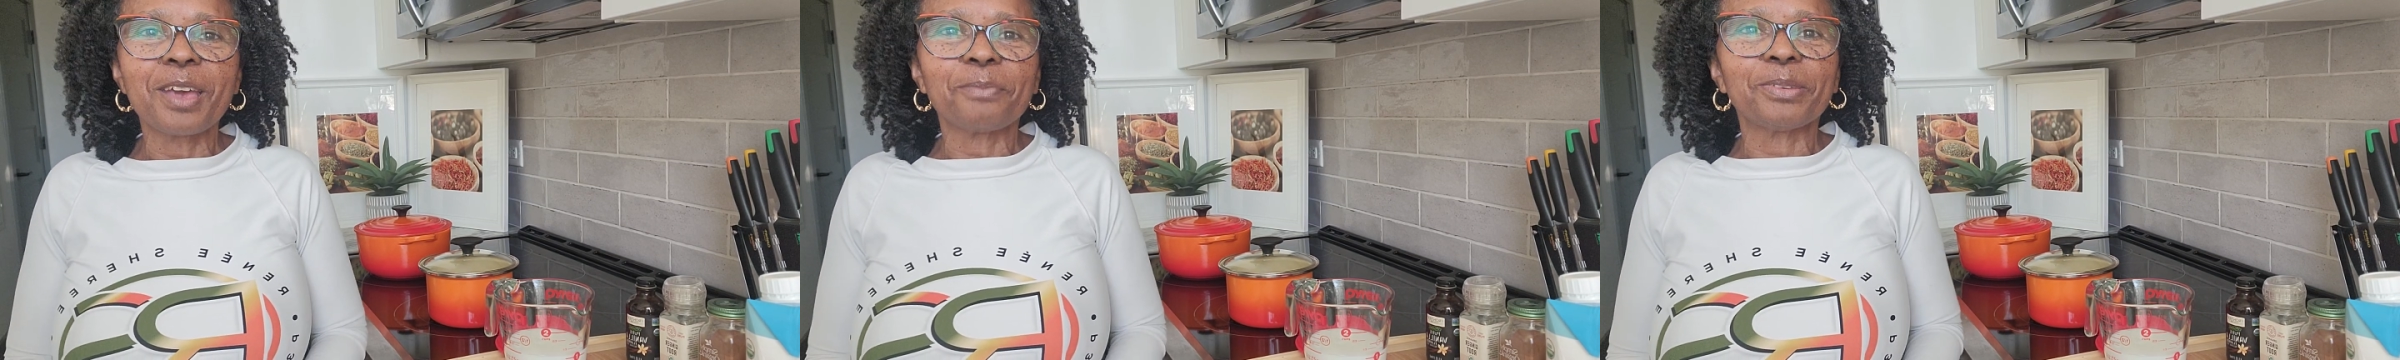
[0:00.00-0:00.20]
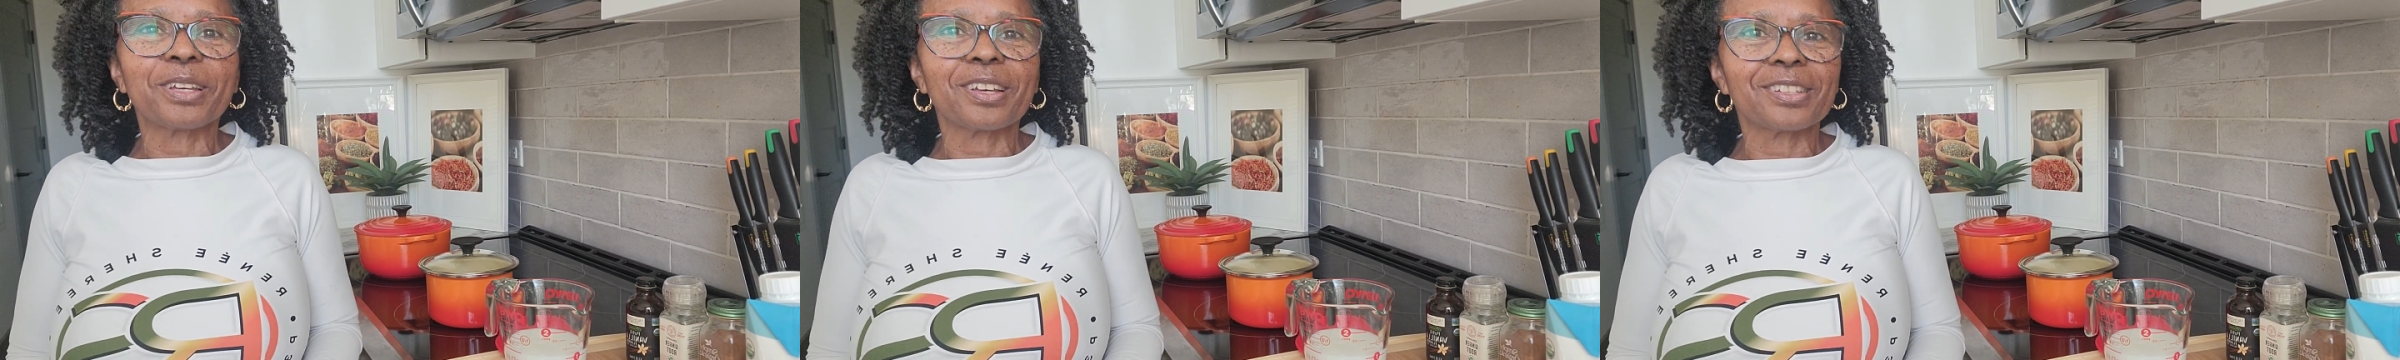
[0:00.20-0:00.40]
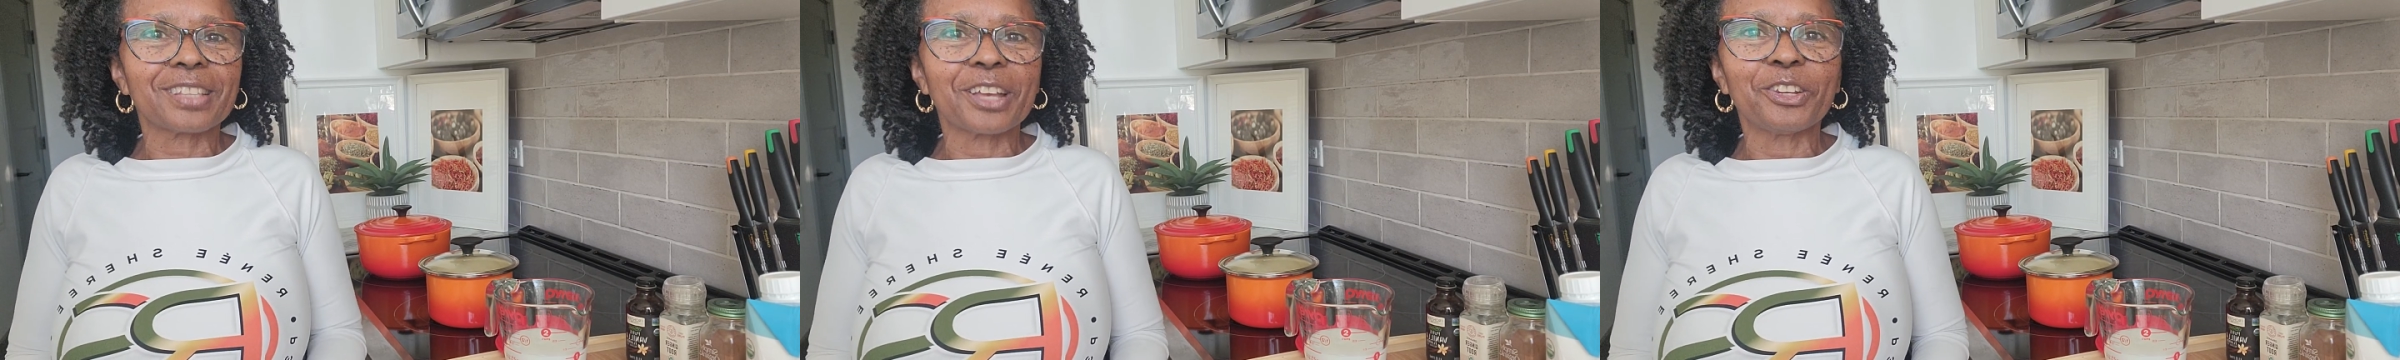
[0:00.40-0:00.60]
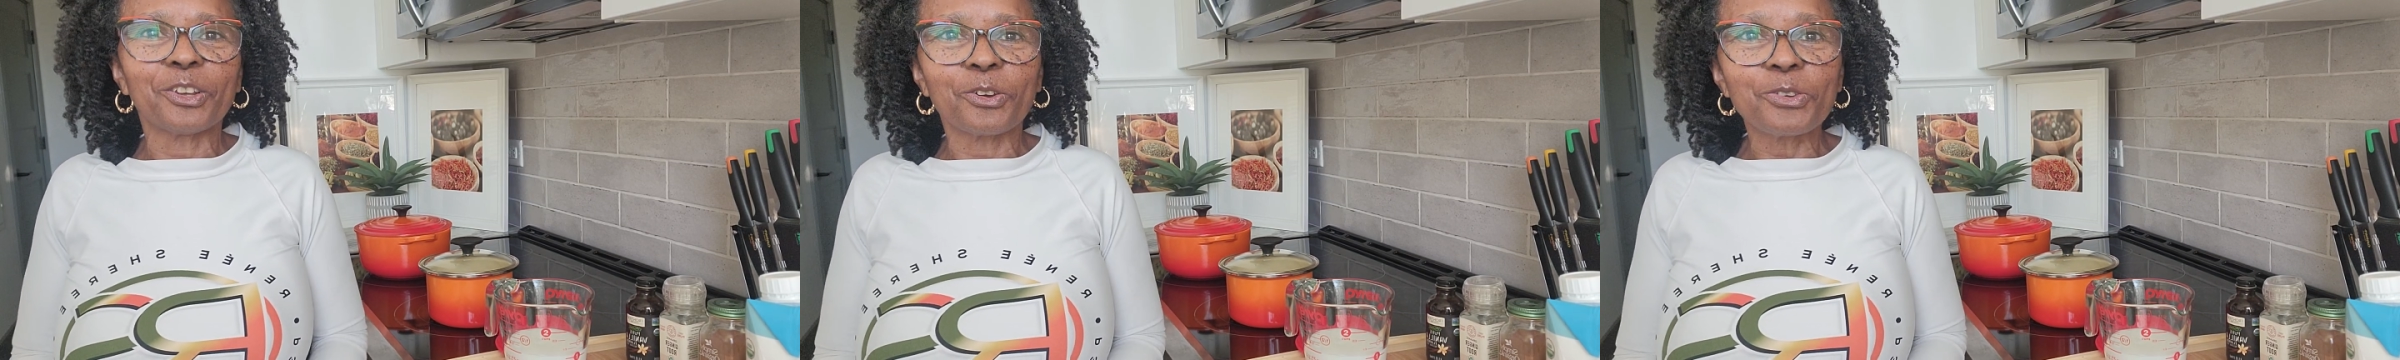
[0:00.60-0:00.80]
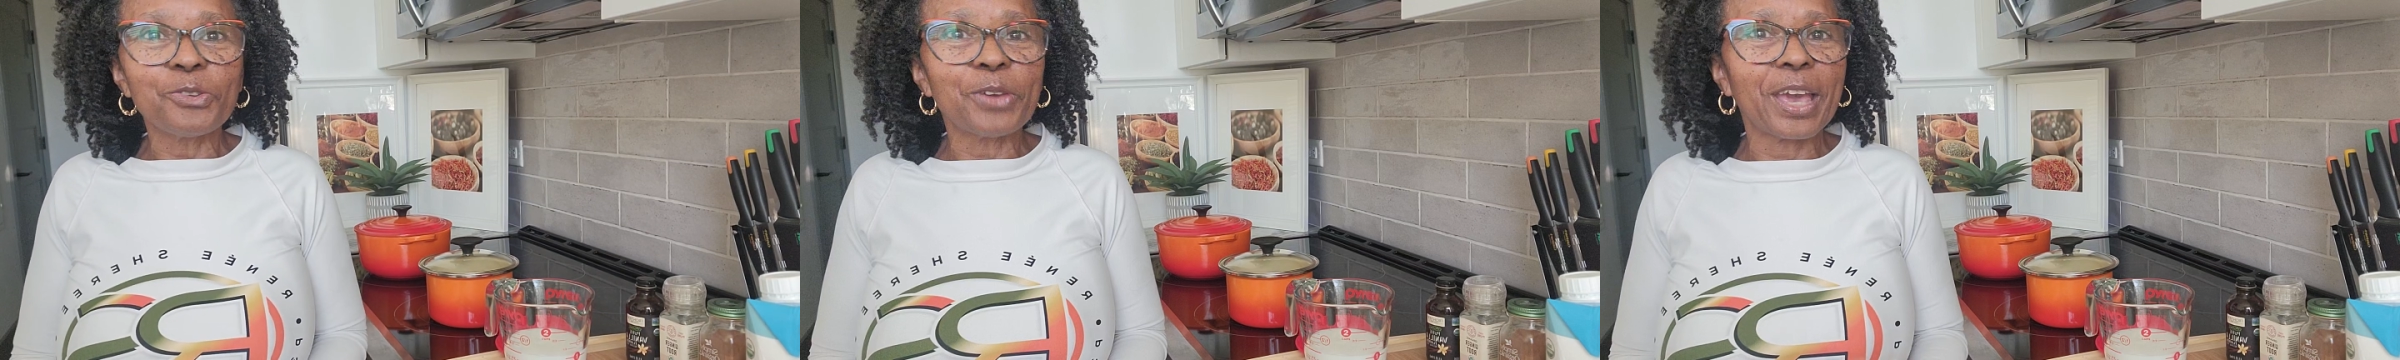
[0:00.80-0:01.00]
because I
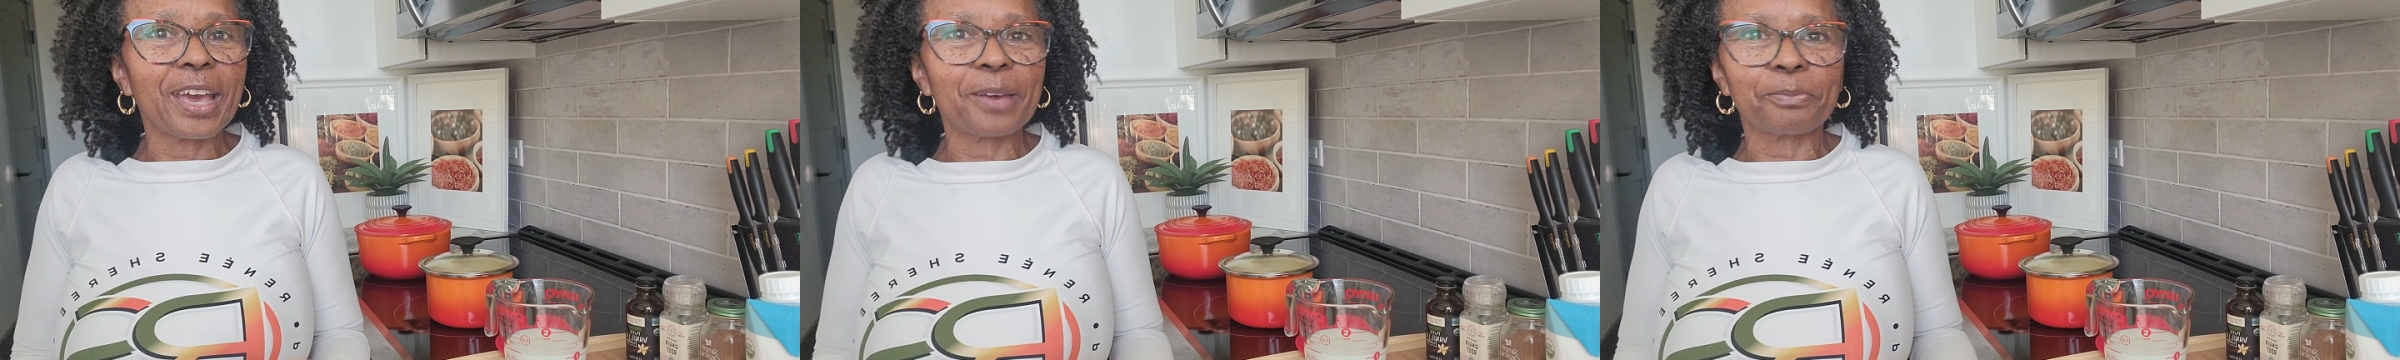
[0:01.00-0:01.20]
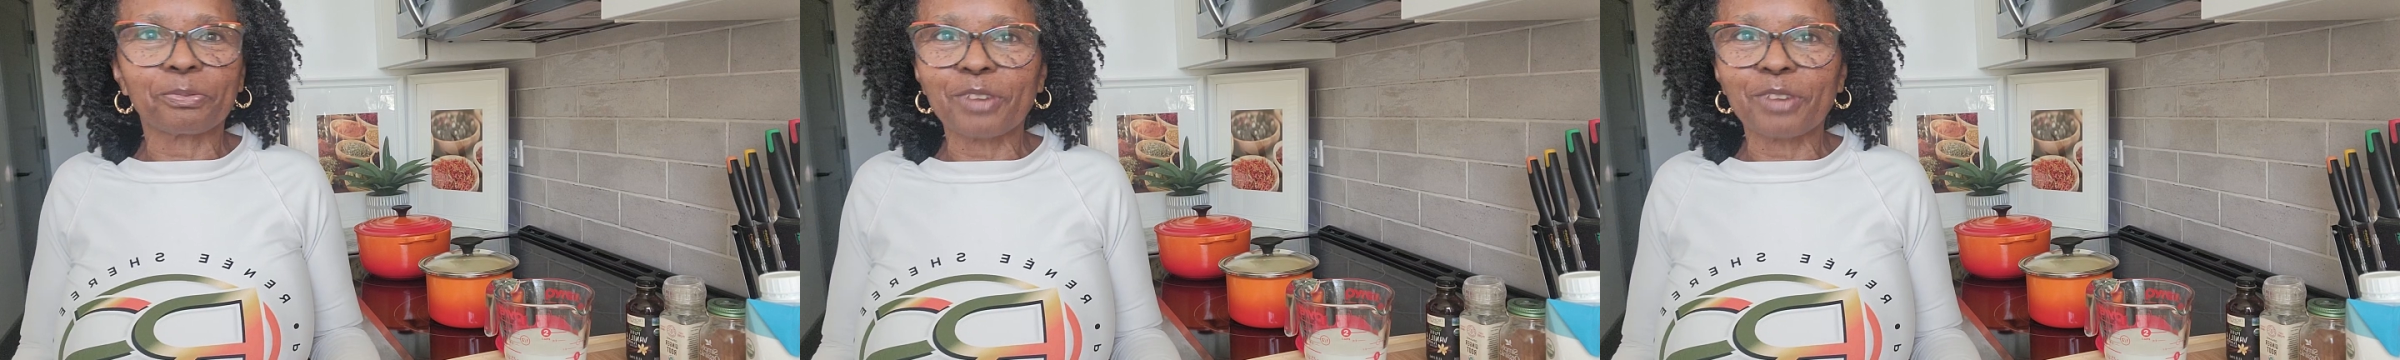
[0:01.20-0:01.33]
know you had